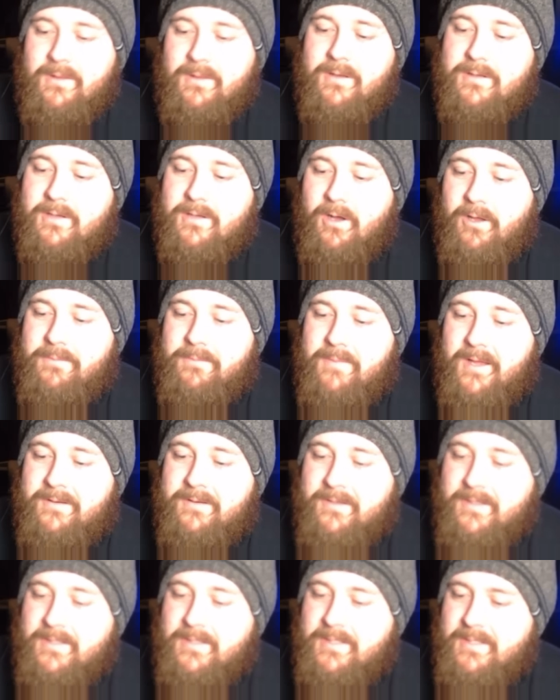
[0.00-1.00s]
God, man.
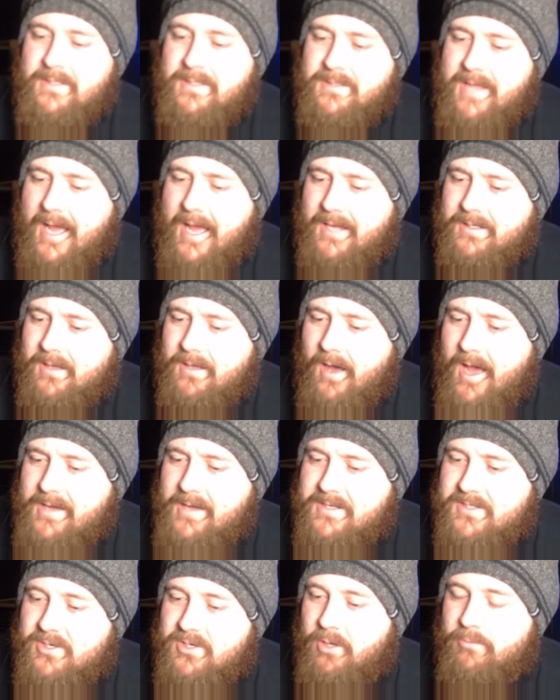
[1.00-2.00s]
That guy
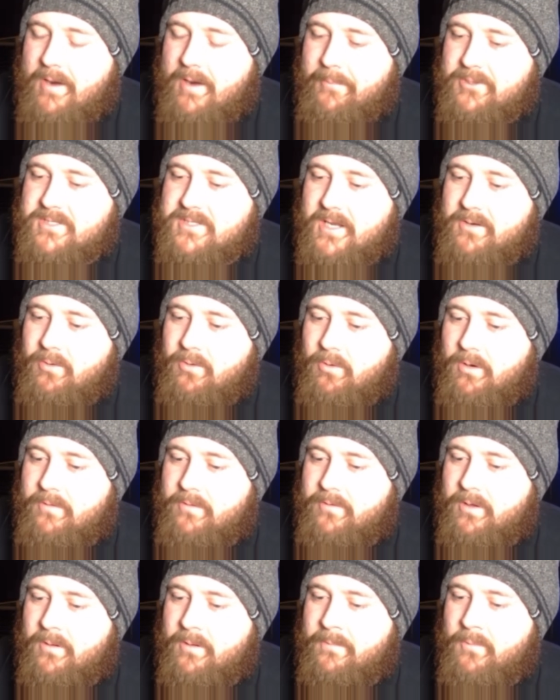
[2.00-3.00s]
does not represent all of
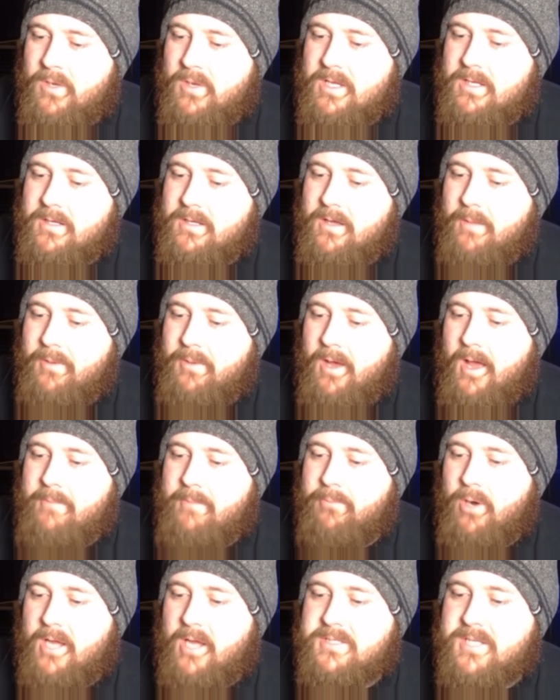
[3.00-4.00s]
them. We are behind
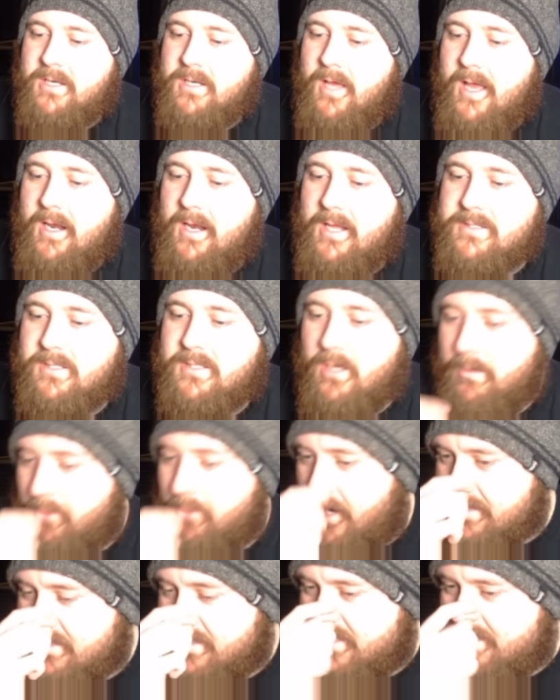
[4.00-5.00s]
Bryce tonight. Let's go.
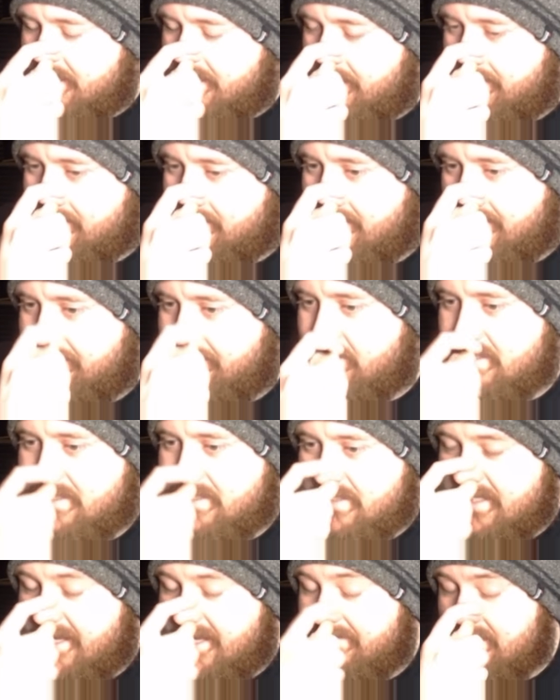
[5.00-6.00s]
Bryce is king. Thank you for the
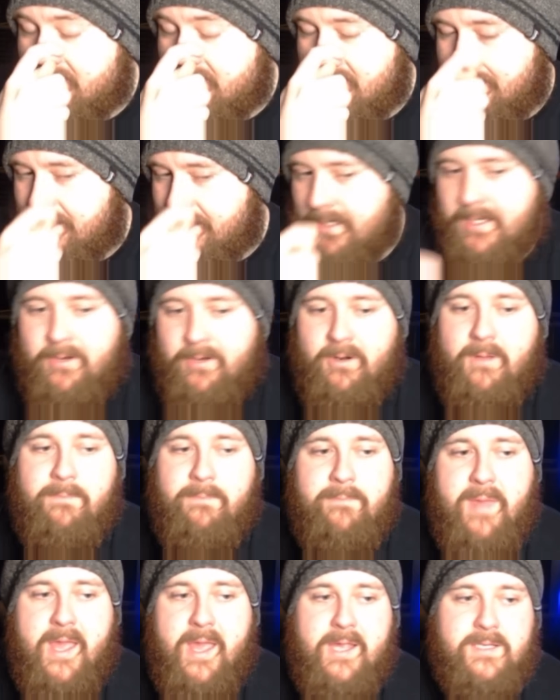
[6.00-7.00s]
17 lira
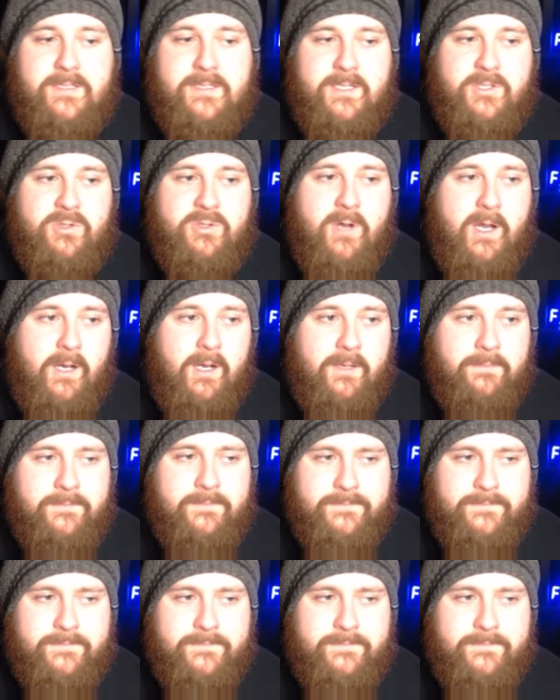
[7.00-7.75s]
based Israeli.